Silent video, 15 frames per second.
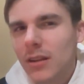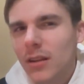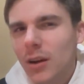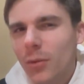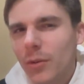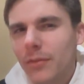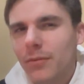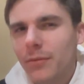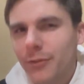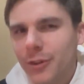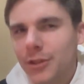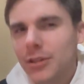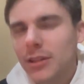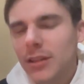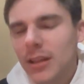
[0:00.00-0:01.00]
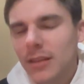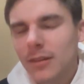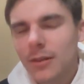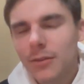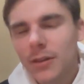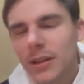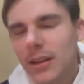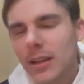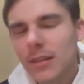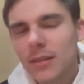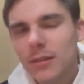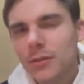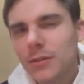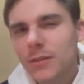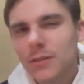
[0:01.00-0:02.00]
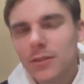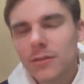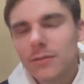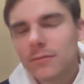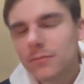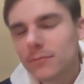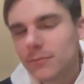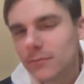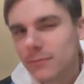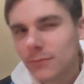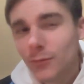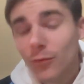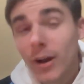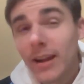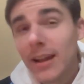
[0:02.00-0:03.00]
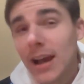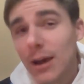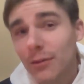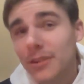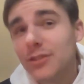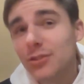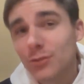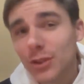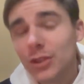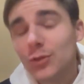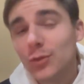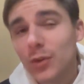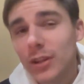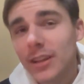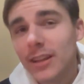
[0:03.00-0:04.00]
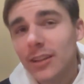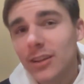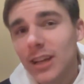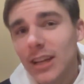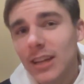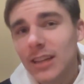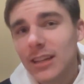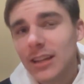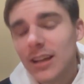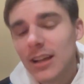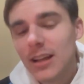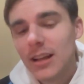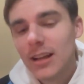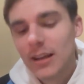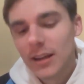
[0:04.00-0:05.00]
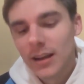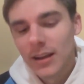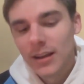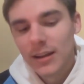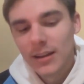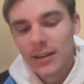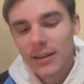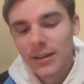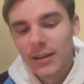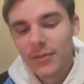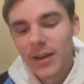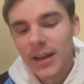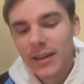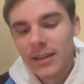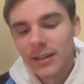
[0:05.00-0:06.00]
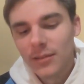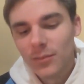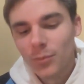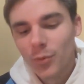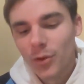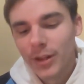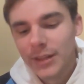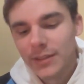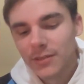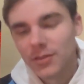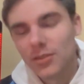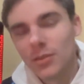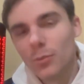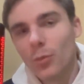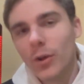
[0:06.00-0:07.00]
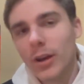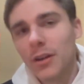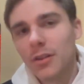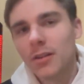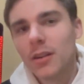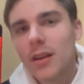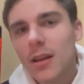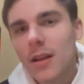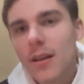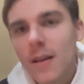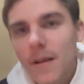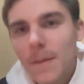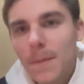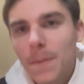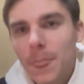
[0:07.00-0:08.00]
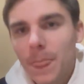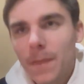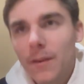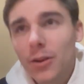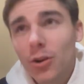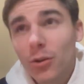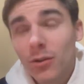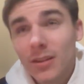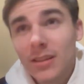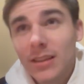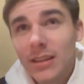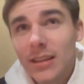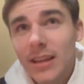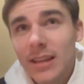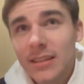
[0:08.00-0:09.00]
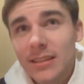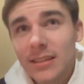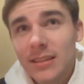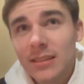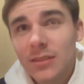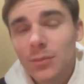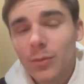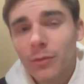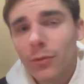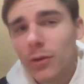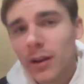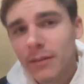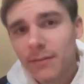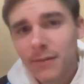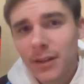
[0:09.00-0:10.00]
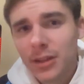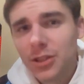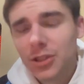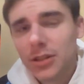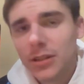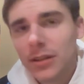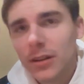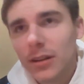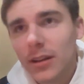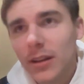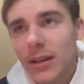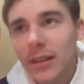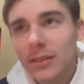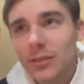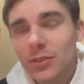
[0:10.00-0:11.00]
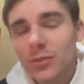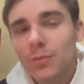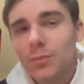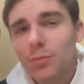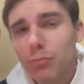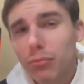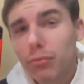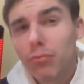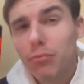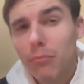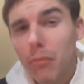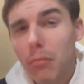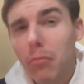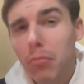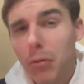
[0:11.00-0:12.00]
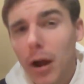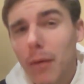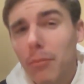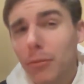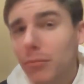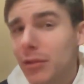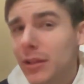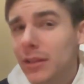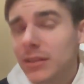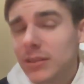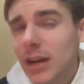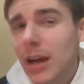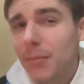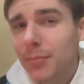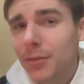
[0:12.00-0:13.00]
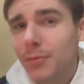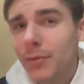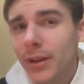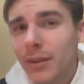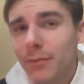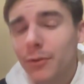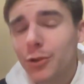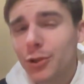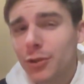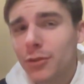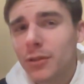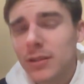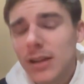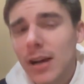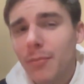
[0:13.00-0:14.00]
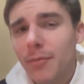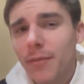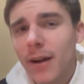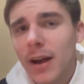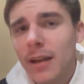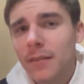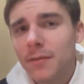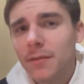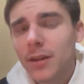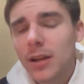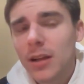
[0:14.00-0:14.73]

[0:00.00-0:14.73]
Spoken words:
away from finishing Death Note, and Death Note is, right now, it's really good. If I had to place it somewhere currently as it is before I finish it, it's probably in top 3 for sure, in top 5,